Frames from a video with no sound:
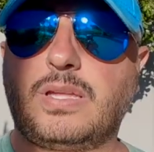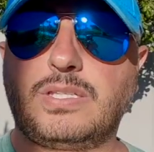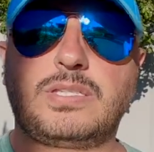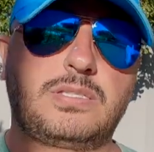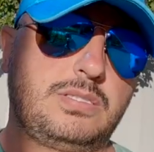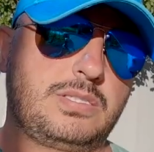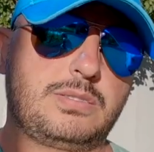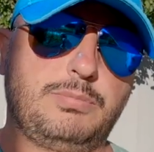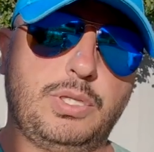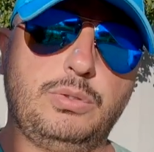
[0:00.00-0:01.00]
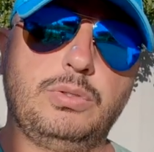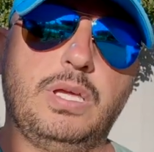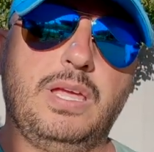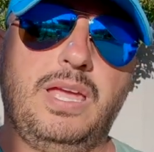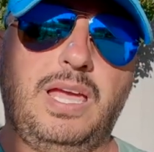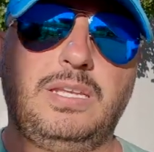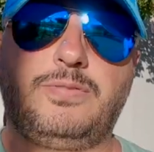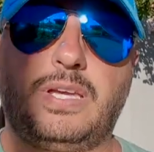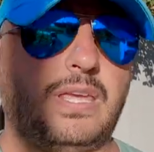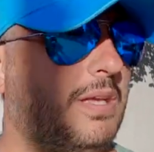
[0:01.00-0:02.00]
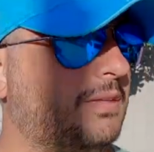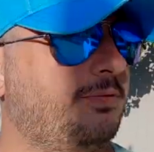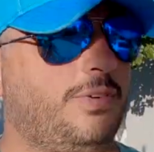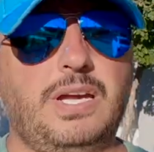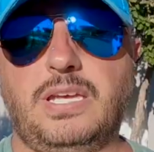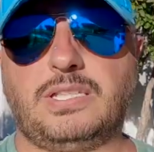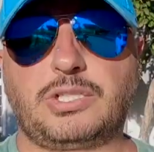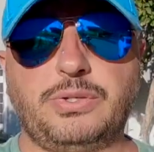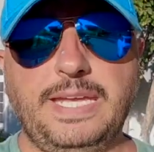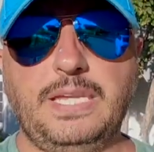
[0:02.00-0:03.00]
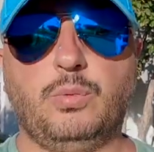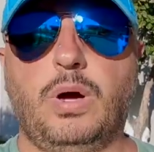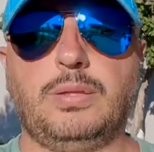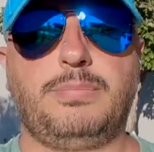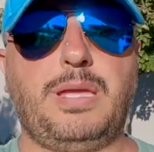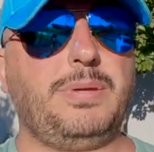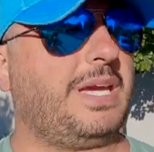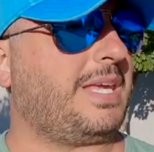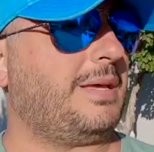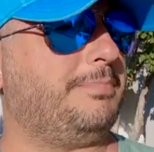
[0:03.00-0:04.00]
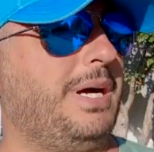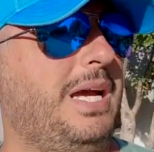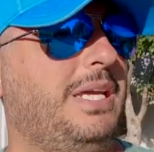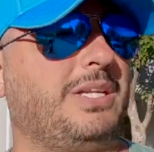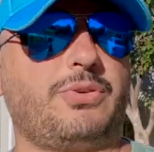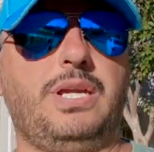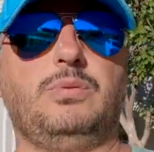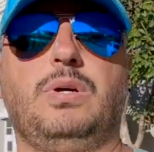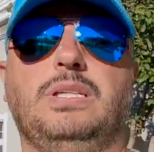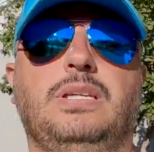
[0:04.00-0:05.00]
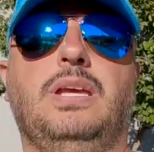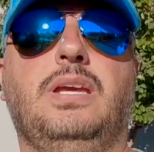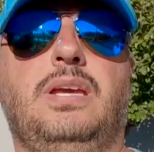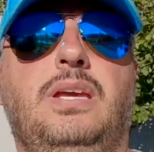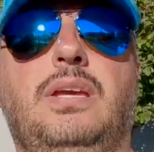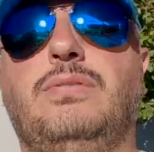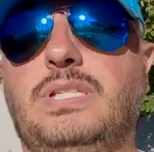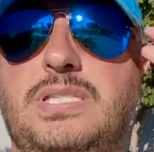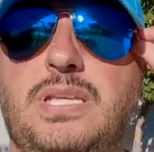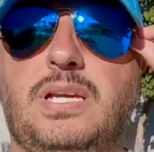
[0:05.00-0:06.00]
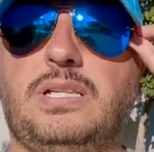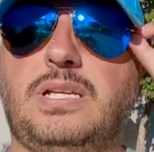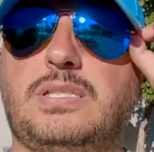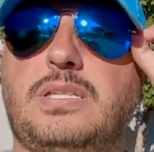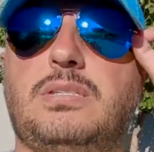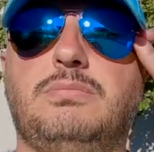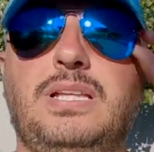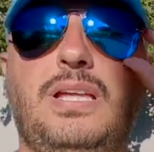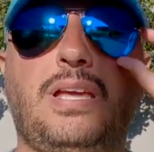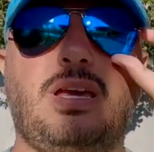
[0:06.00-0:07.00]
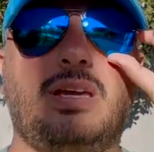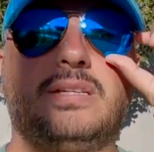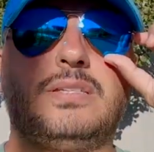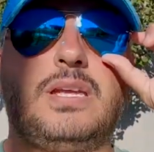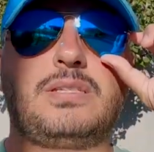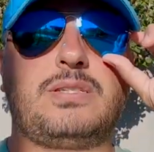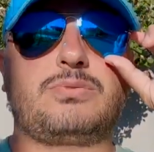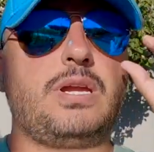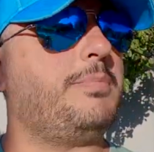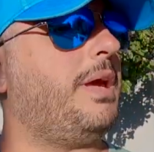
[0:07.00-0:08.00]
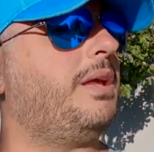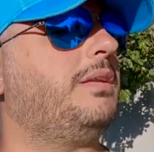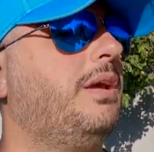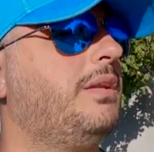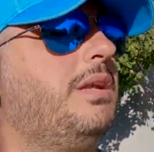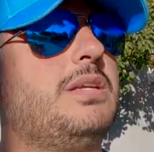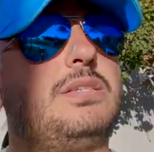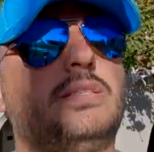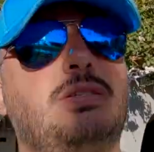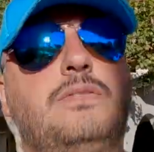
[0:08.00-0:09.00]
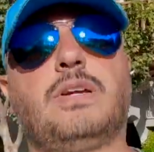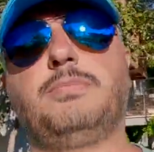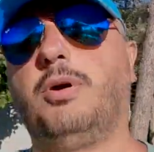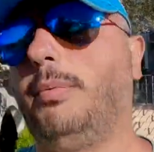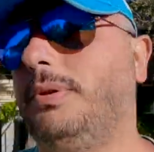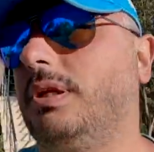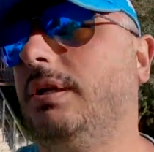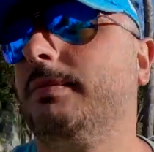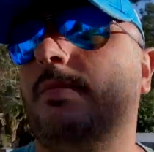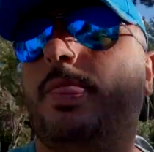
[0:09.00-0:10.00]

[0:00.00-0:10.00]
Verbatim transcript: this is blue, and if I can find a green one, maybe I can buy the green one of these sunglasses. I like it. It's a Ray-Ban, and it's very popular